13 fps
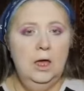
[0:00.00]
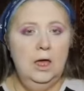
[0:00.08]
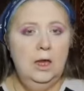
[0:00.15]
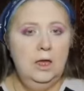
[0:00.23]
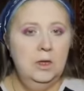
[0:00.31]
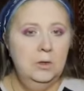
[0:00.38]

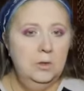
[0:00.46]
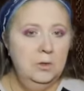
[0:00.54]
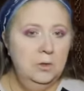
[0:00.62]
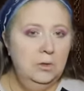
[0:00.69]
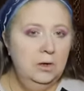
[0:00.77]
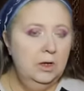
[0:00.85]

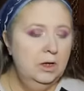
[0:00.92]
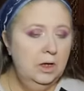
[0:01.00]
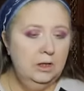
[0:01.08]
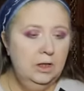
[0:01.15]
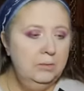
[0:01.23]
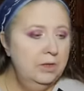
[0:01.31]
Anywho,
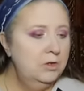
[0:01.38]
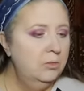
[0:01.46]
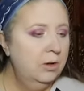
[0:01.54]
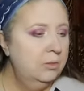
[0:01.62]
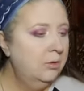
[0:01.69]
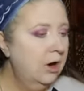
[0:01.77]
let me do
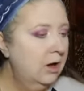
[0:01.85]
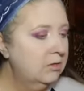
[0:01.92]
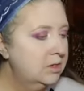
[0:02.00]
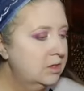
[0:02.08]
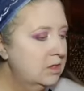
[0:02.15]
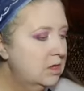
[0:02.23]
my
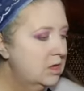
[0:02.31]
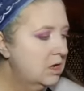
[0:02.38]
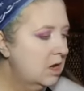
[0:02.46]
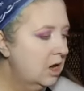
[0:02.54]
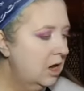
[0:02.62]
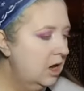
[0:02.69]
brows
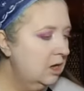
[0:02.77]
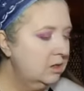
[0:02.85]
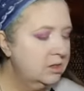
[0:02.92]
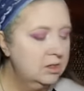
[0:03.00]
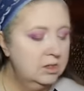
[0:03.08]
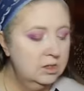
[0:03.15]

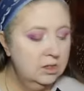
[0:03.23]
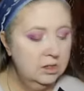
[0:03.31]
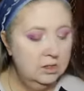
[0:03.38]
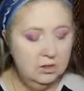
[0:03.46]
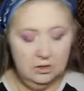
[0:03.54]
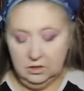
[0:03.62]
next.
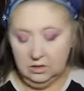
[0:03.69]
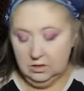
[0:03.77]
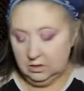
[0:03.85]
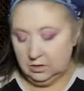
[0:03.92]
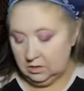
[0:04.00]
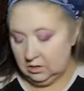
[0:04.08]

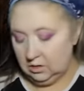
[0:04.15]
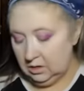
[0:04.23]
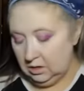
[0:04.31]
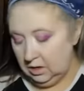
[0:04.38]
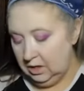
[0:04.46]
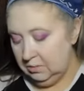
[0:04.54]

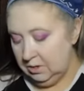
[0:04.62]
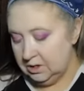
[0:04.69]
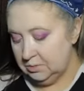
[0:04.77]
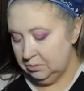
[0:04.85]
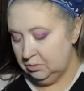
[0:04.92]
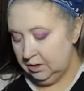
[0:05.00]
Get my
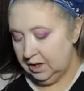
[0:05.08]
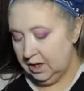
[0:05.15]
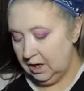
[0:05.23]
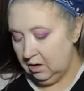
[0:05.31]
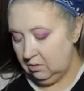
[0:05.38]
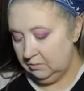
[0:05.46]

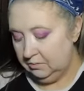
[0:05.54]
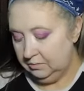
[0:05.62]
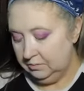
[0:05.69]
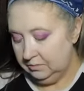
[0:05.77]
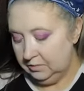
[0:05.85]
spoolie out.